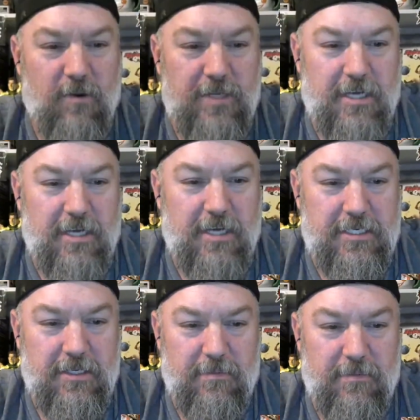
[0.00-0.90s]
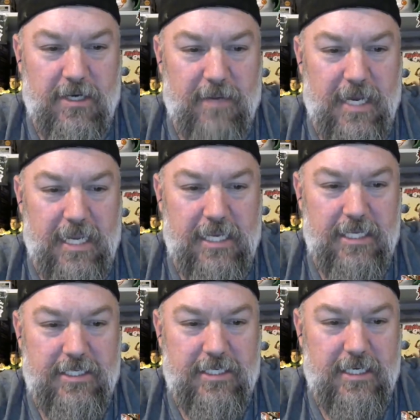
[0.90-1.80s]
jump into the books, Mike,
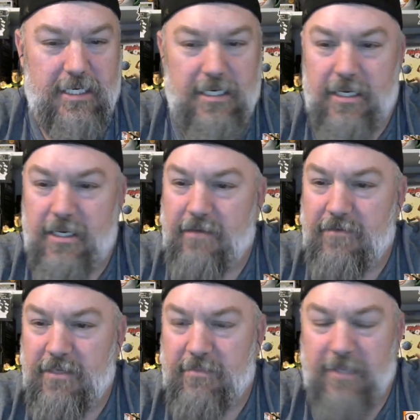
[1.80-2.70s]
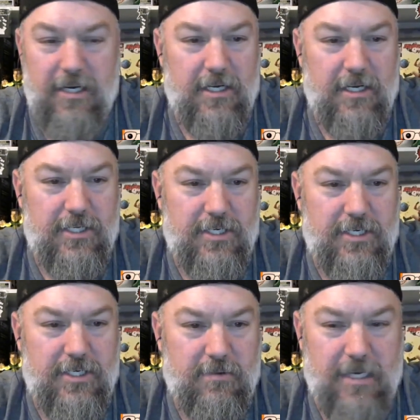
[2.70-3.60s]
let's give us an update on that
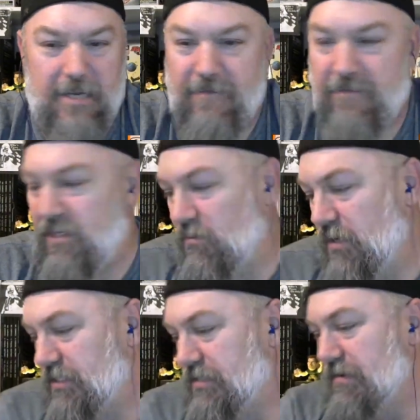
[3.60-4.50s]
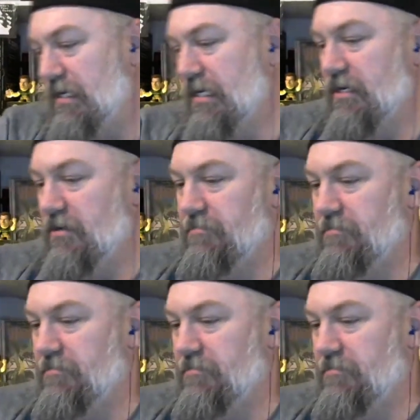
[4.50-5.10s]
chat. We got 15 watching right now.